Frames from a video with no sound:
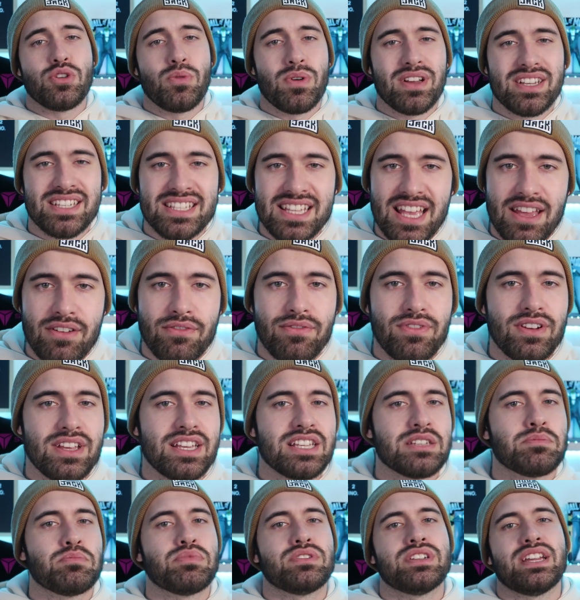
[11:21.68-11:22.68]
US
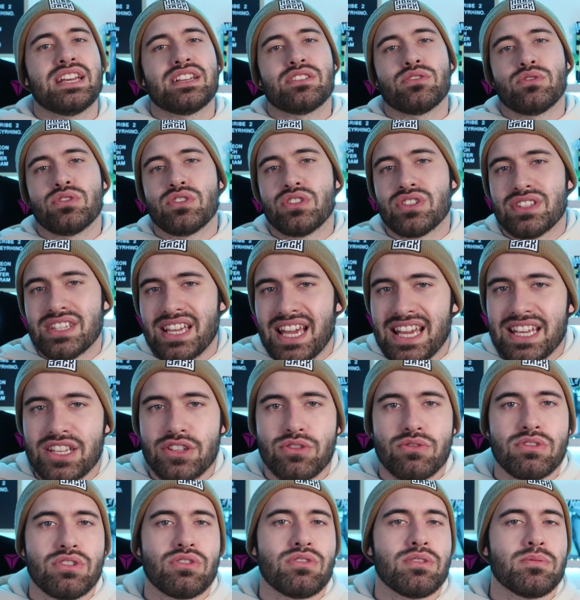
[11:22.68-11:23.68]
Netflix, protect all your
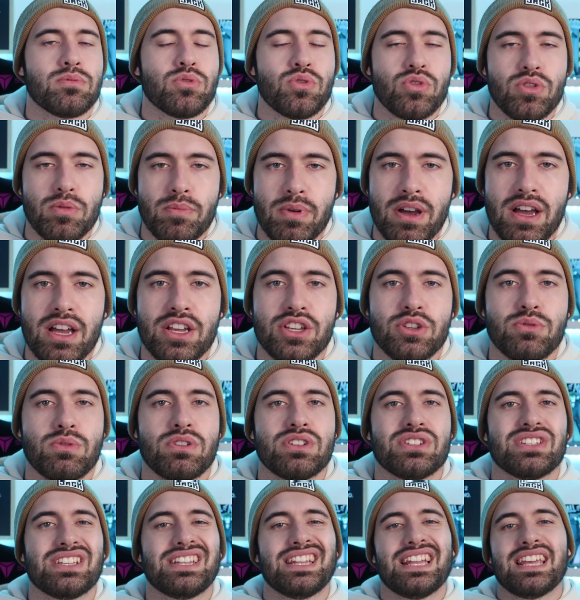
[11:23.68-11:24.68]
data, encrypt all your
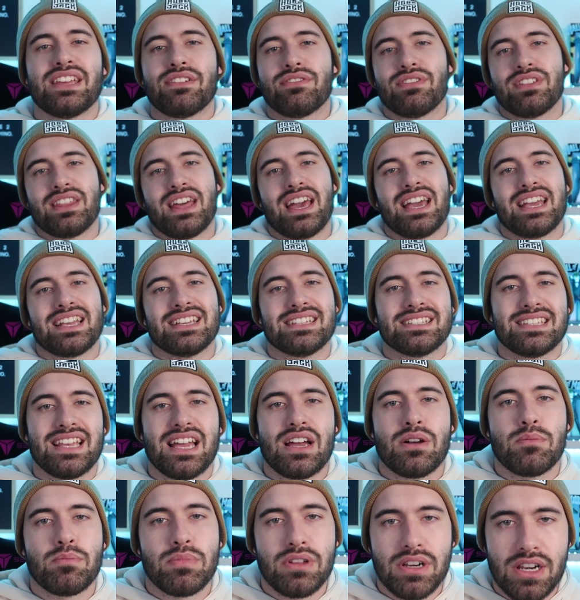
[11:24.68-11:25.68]
passwords. The link for that is
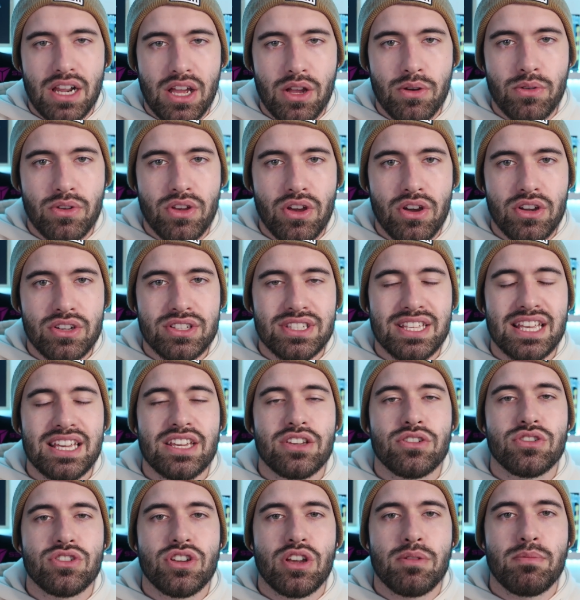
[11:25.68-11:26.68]
down below, guys.
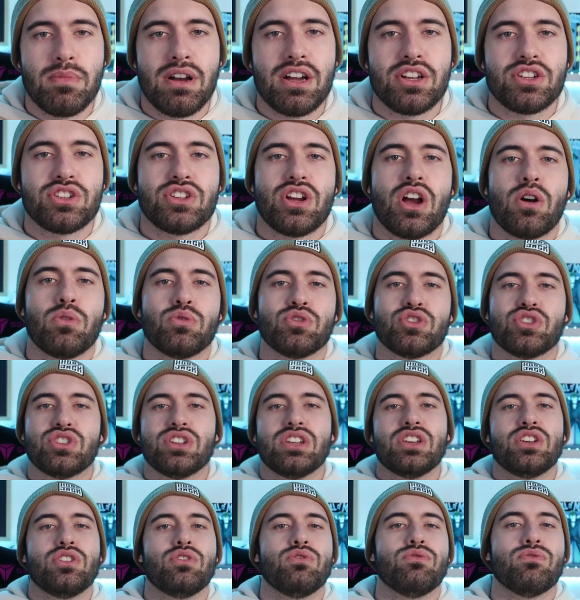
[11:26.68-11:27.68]
Thank you so much. I will
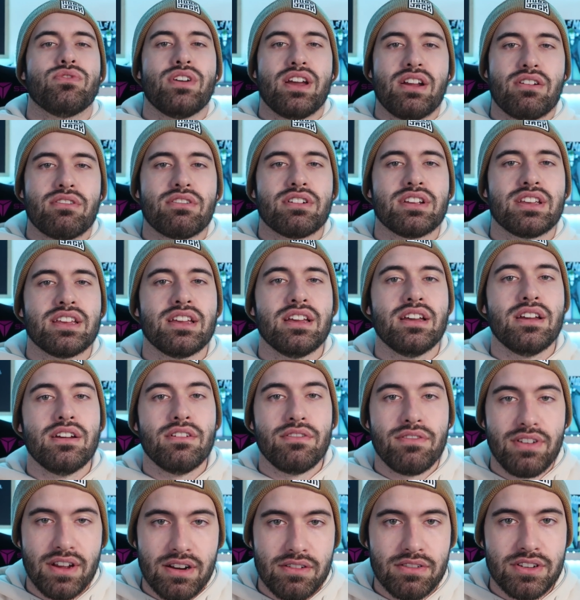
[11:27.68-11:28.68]
see you very,
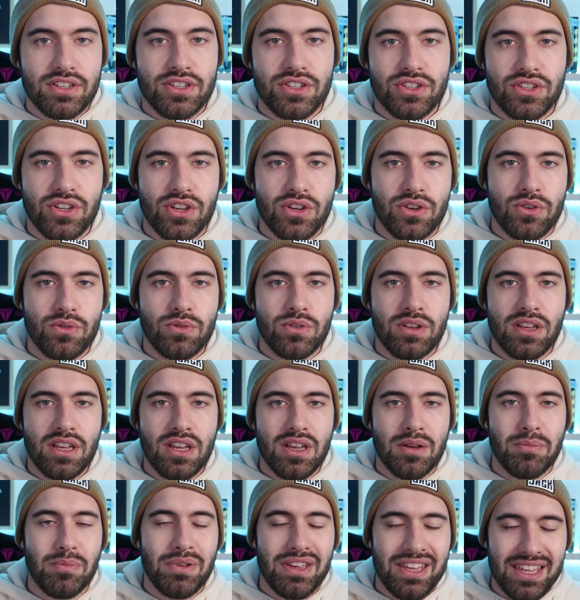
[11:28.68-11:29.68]
very soon.
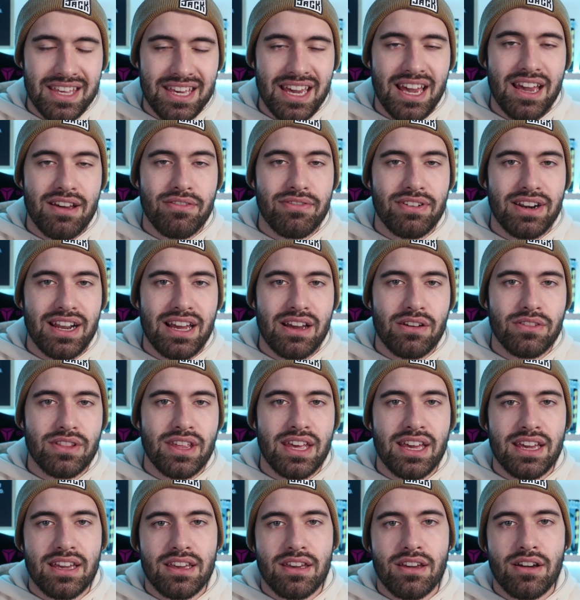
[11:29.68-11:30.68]
Be careful out
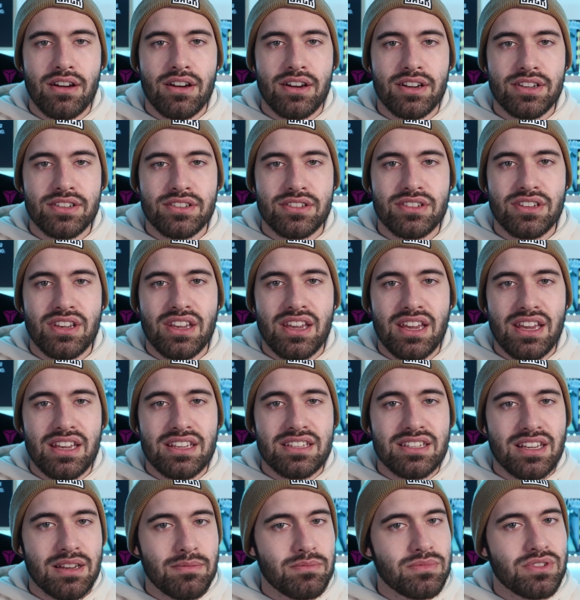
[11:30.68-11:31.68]
there, guys.
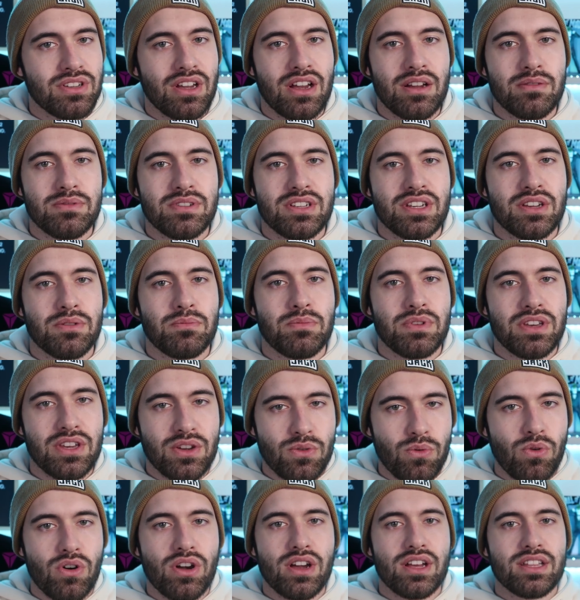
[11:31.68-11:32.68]
Sometimes it can be
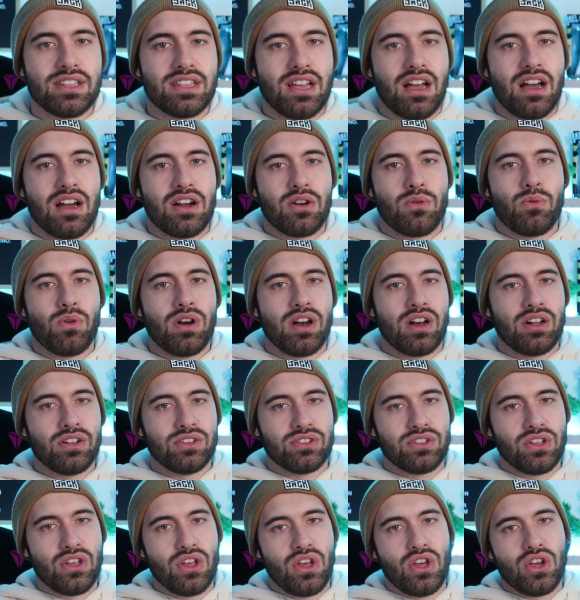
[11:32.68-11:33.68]
quite a dark
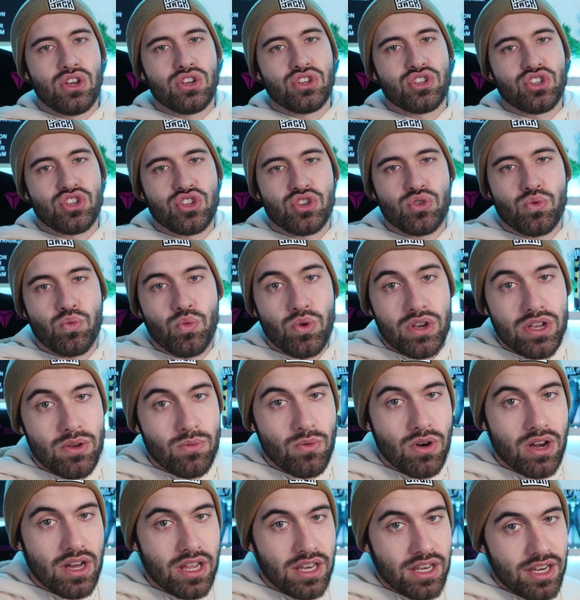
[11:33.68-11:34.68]
world. Sweet
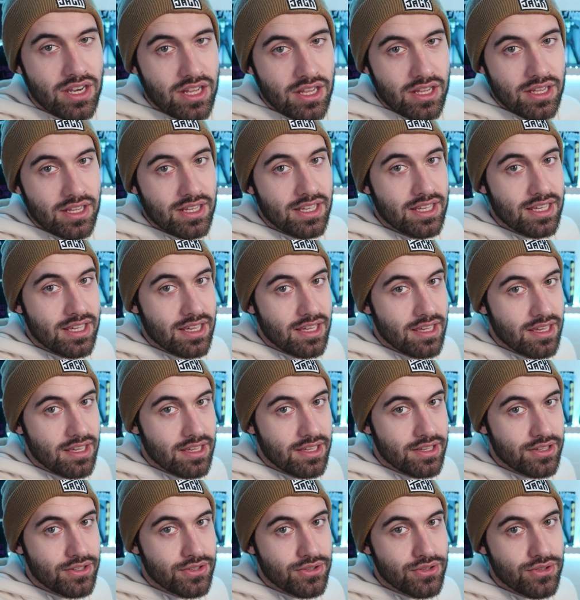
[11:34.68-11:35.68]
one.
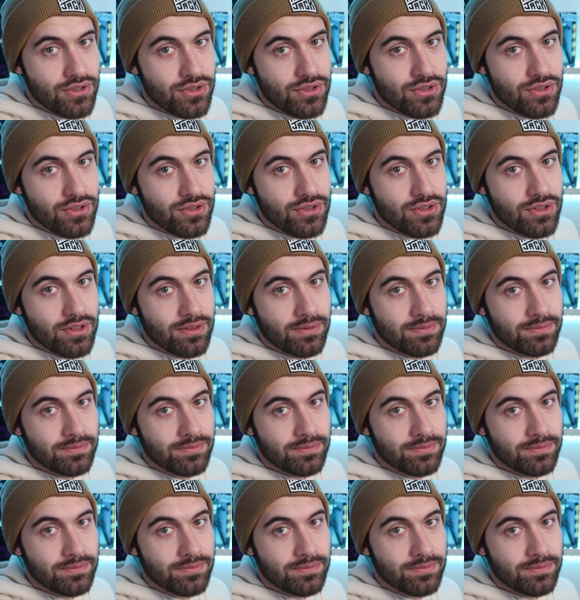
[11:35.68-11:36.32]
Geese.